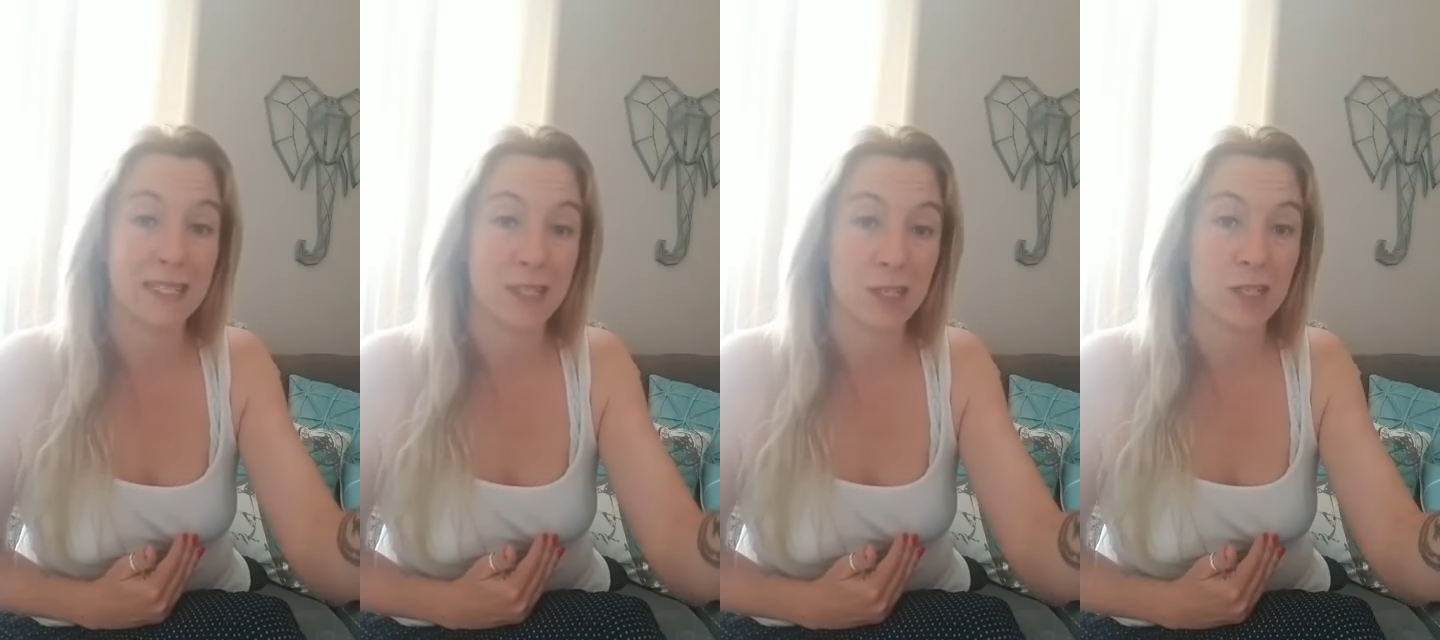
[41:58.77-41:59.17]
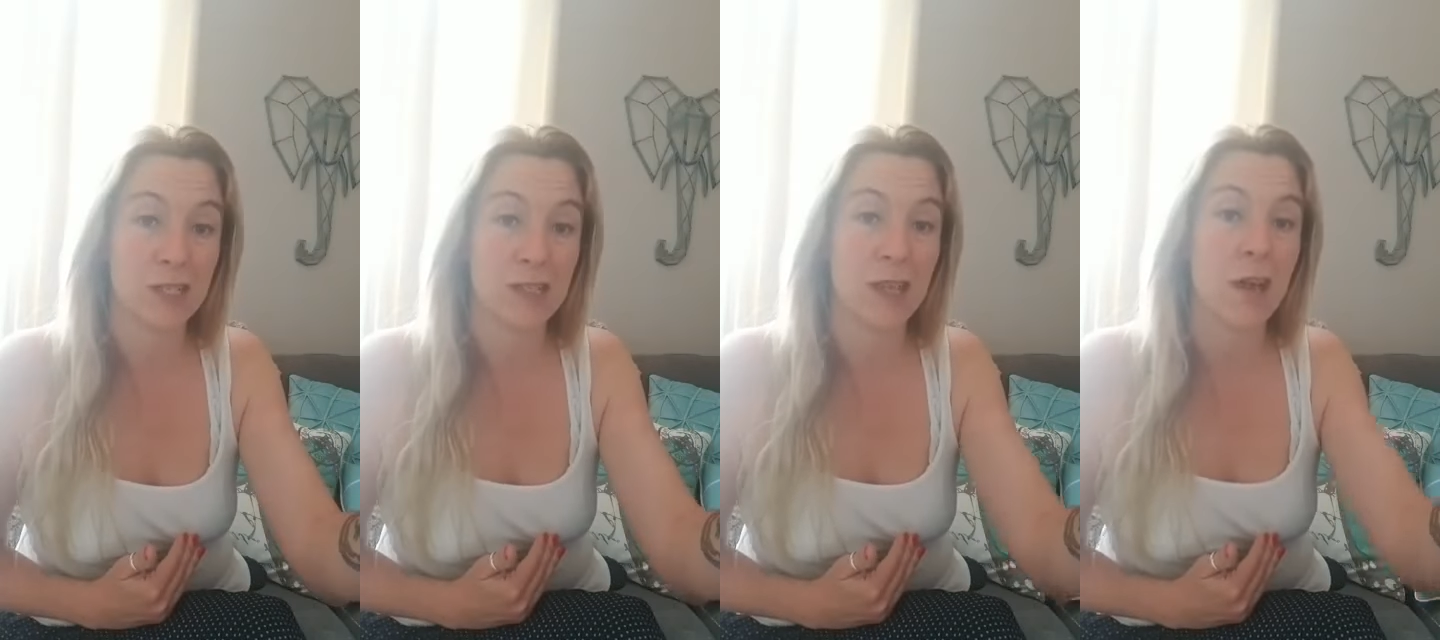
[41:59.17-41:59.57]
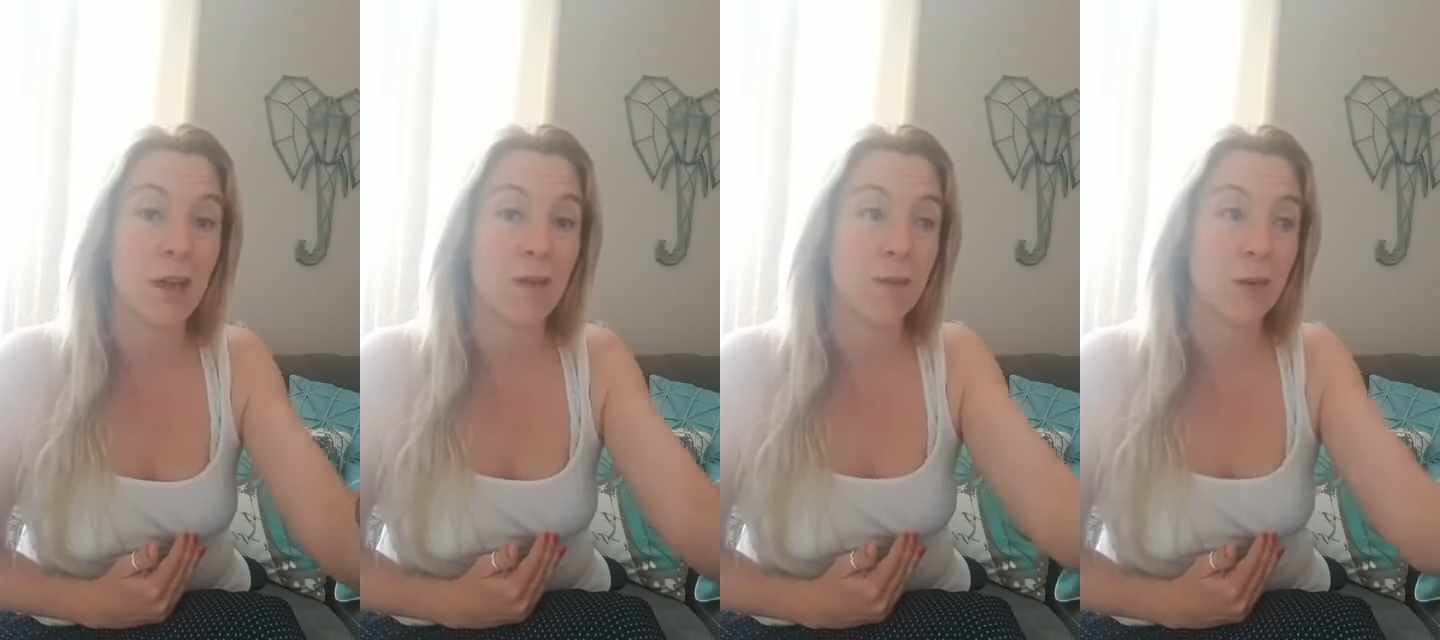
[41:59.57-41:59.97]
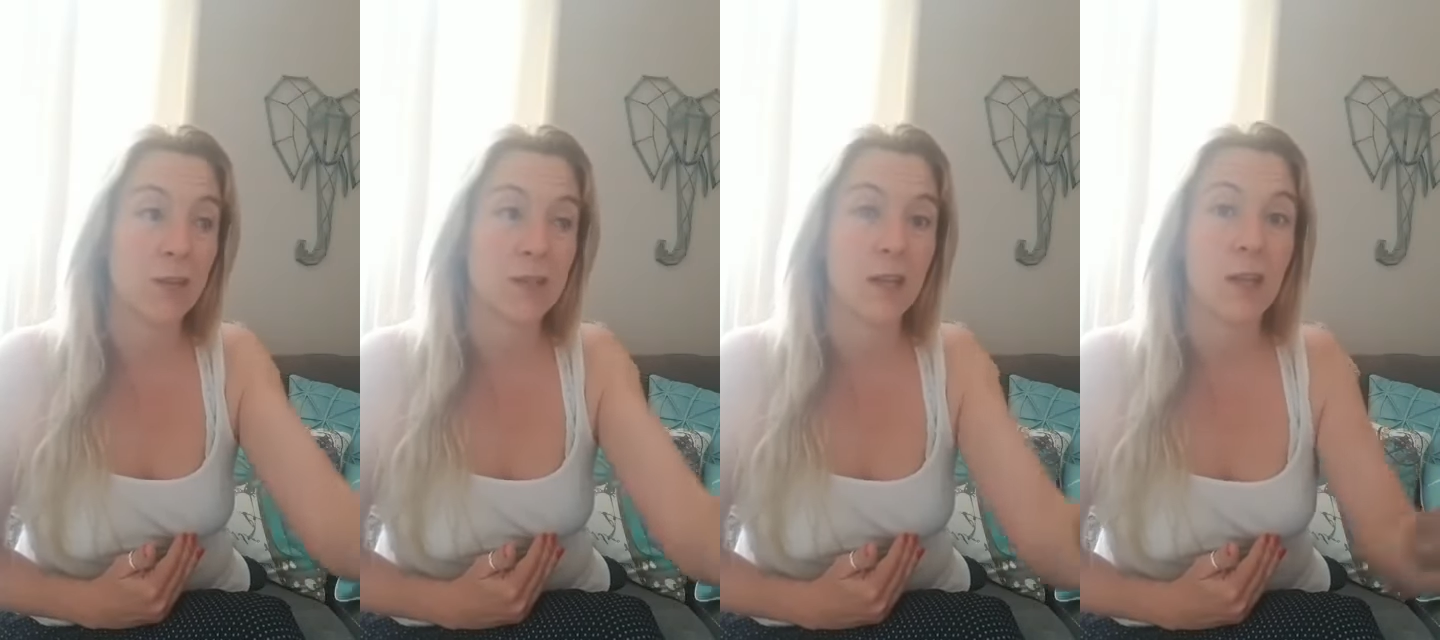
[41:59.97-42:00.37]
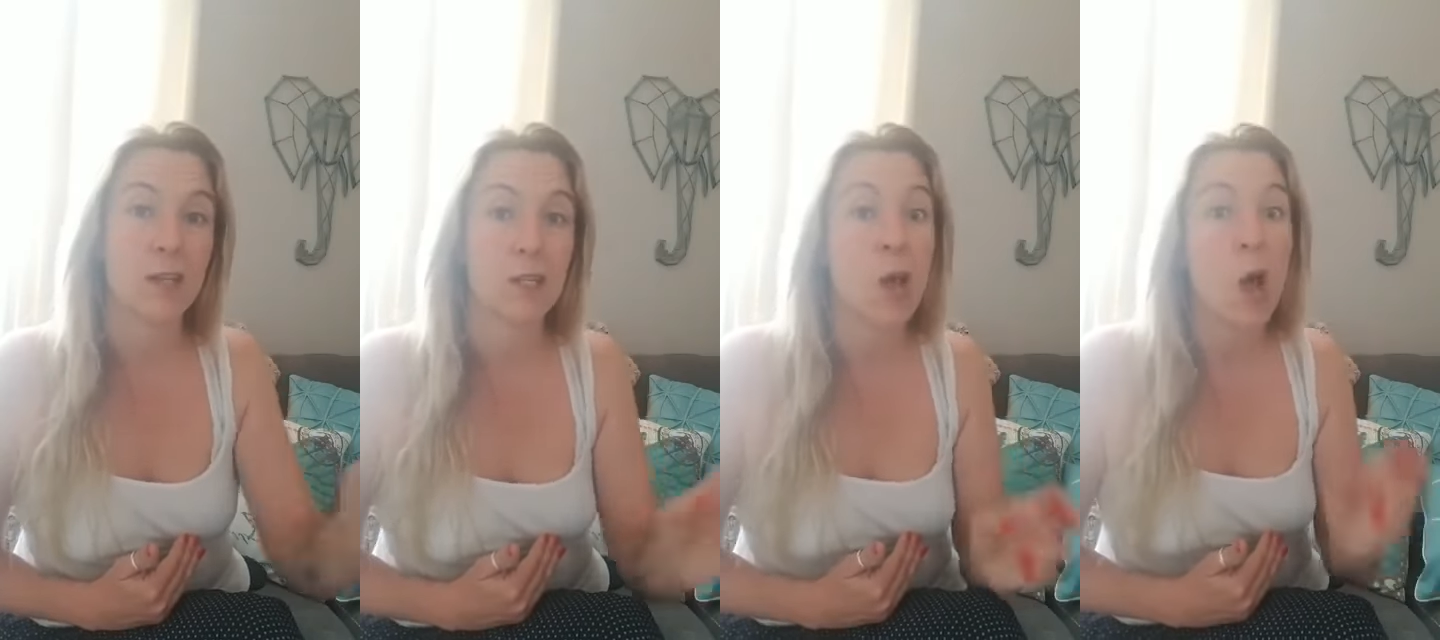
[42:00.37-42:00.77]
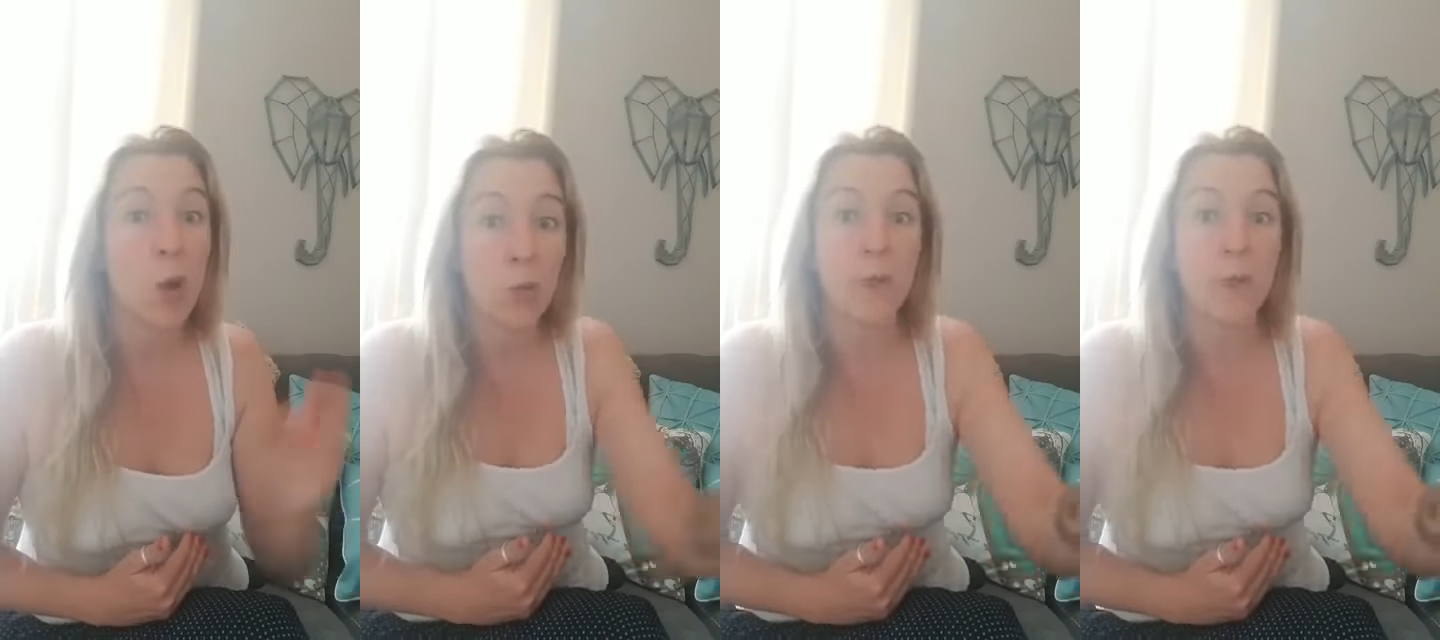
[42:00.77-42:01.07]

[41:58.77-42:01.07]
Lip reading: decisions versus just,